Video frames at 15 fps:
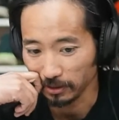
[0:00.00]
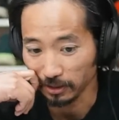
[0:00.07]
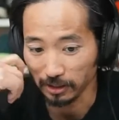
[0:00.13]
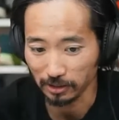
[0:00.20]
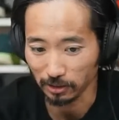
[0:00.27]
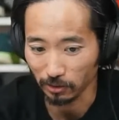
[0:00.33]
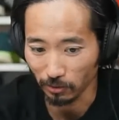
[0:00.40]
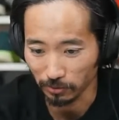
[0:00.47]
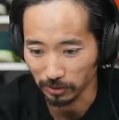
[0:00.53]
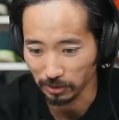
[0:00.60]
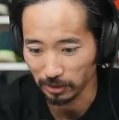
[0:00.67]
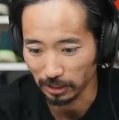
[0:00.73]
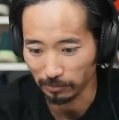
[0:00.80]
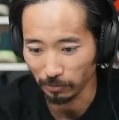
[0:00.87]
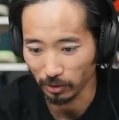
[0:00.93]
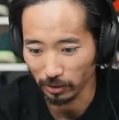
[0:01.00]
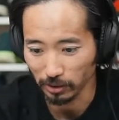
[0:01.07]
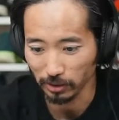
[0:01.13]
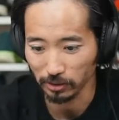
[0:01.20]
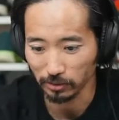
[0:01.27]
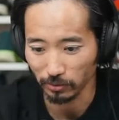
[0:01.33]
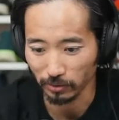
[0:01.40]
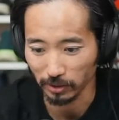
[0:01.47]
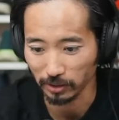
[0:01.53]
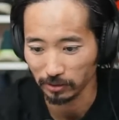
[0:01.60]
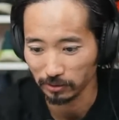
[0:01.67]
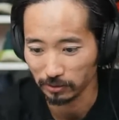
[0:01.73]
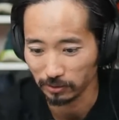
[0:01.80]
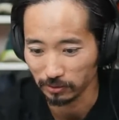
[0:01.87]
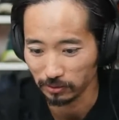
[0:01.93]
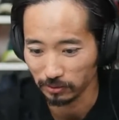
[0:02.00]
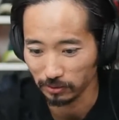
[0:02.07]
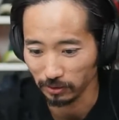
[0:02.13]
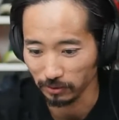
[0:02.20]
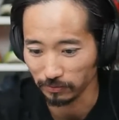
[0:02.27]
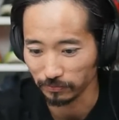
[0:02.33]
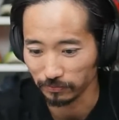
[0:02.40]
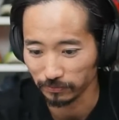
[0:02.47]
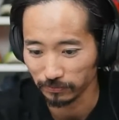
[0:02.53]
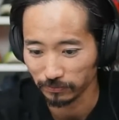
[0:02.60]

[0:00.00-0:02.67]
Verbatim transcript: at least according to that marketing story so